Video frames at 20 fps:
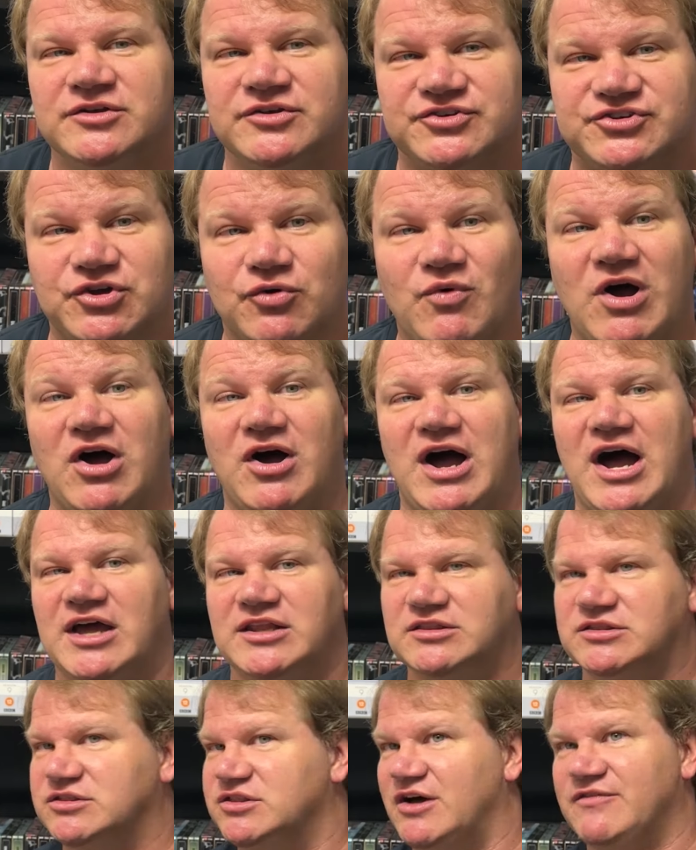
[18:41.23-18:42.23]
So while
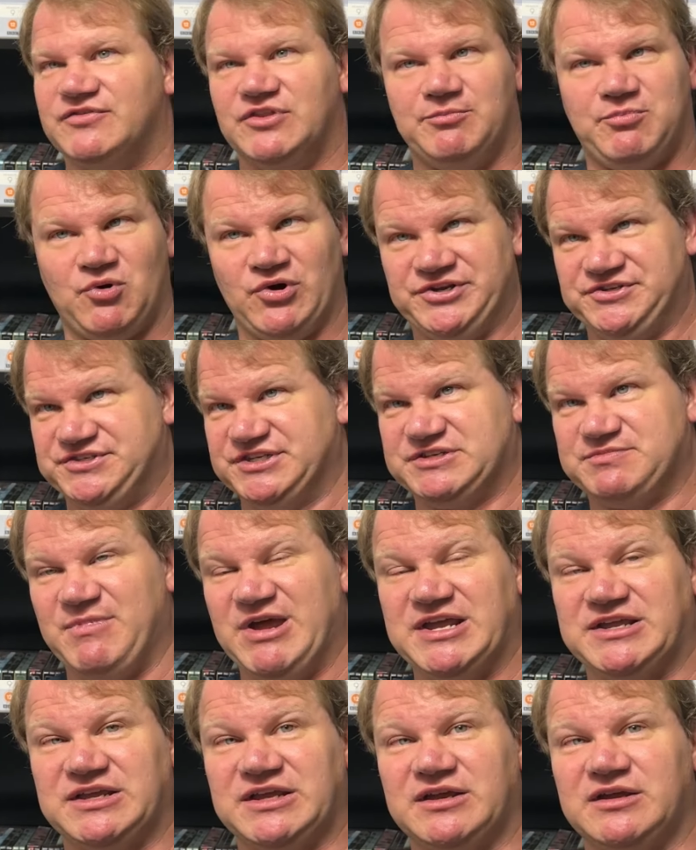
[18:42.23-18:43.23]
I love the points it's
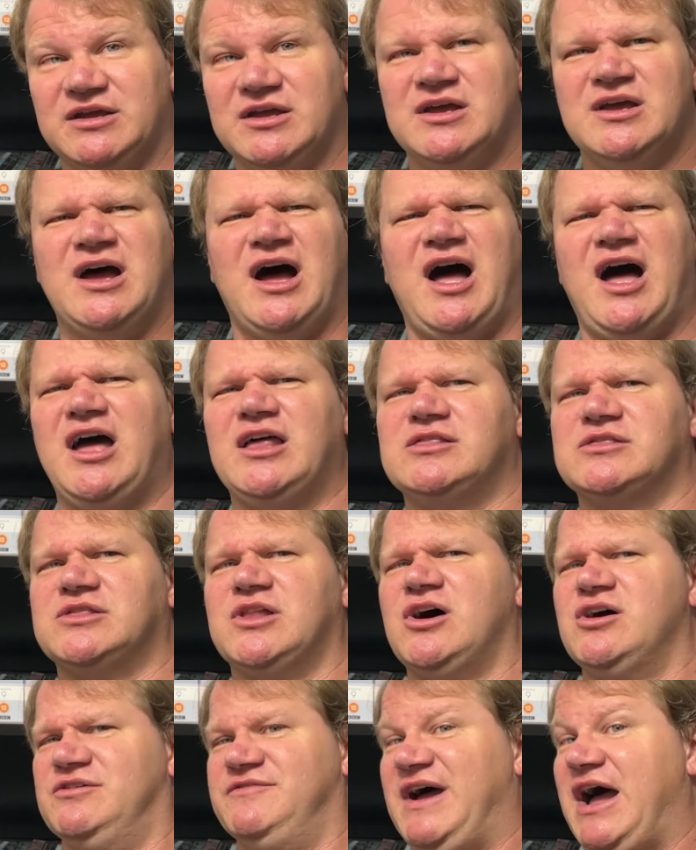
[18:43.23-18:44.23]
making, I
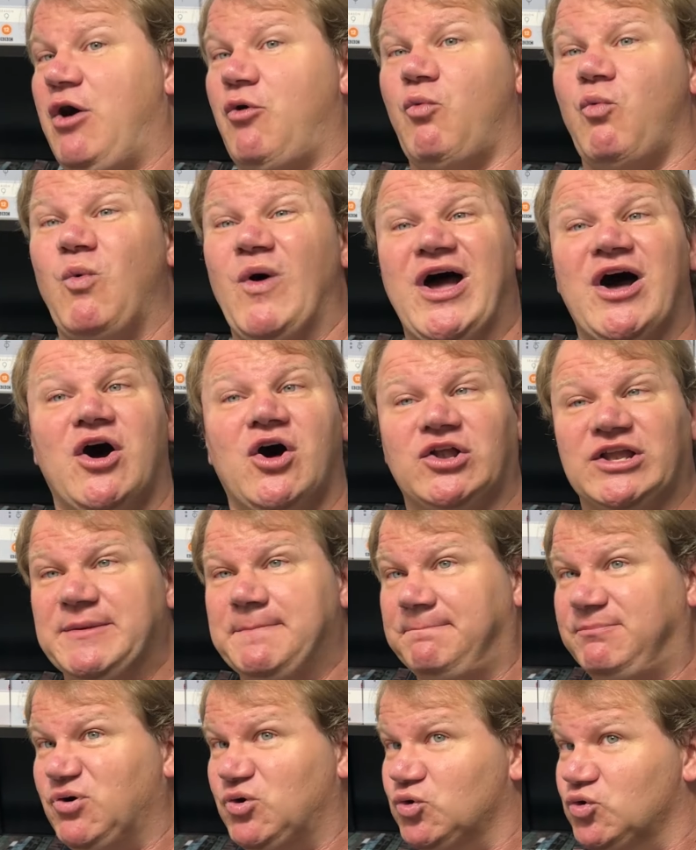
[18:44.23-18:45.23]
love how well
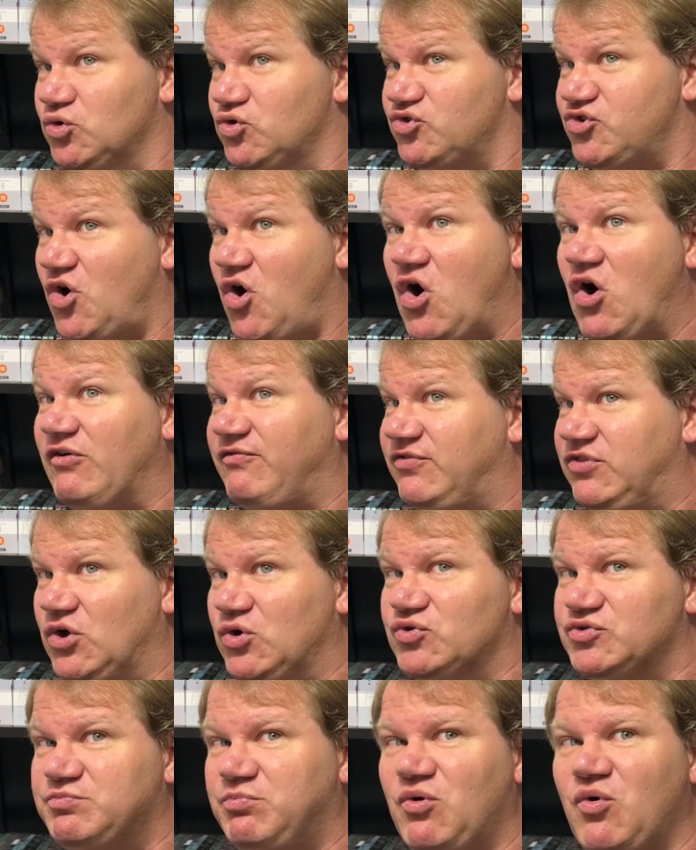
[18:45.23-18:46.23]
it pulls off
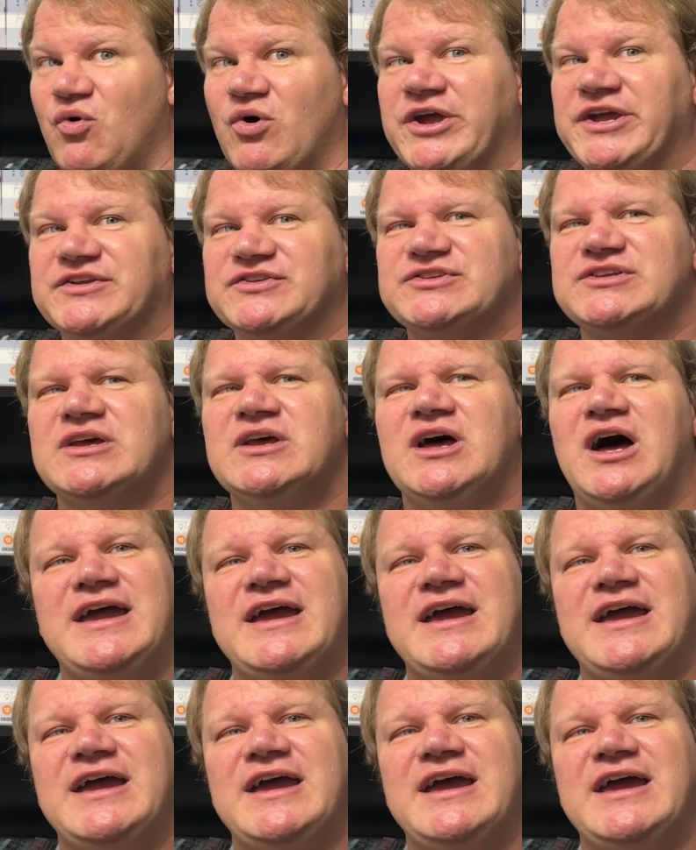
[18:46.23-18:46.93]
those points.